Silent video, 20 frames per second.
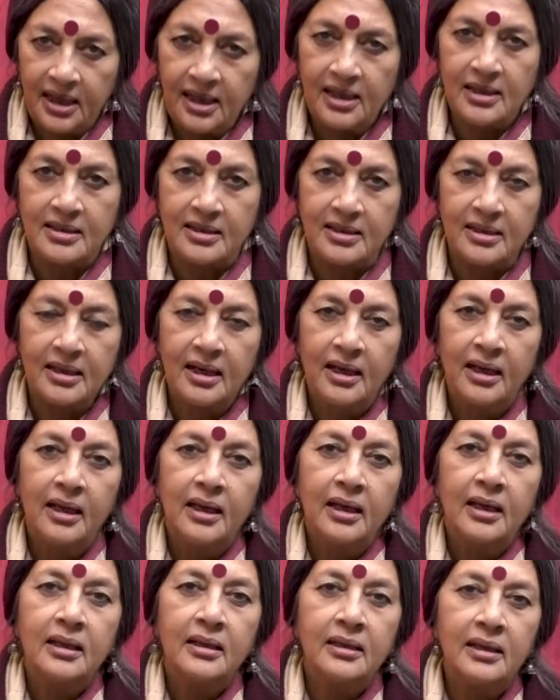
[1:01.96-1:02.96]
is.
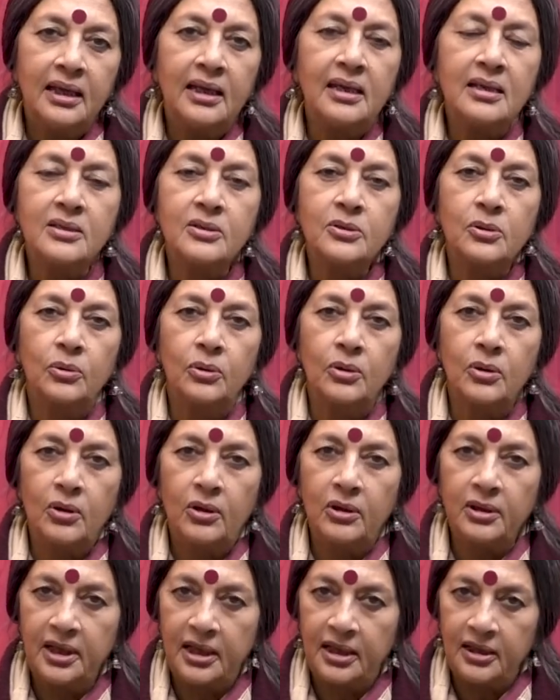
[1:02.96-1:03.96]
These so
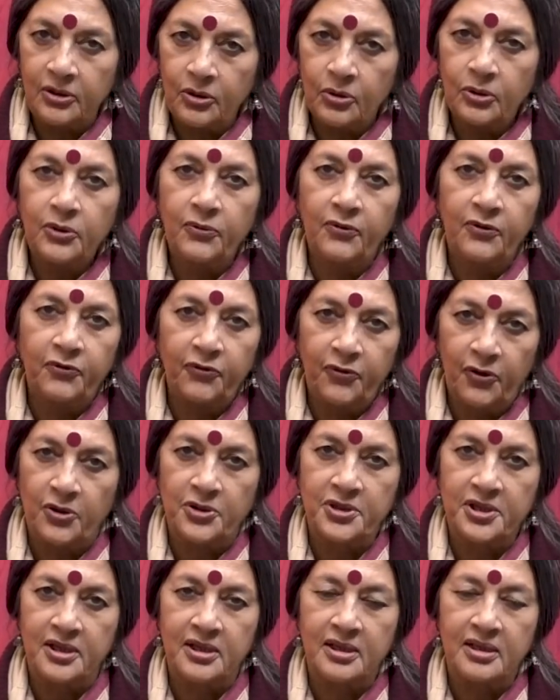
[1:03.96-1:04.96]
called Hindutva
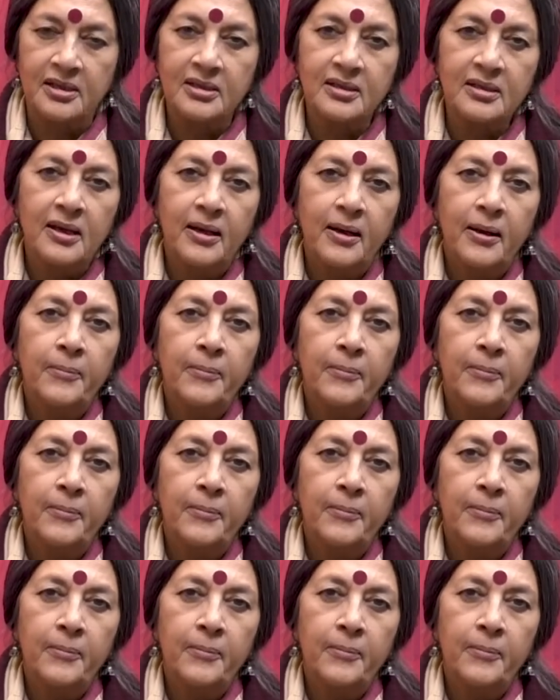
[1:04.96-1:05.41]
forces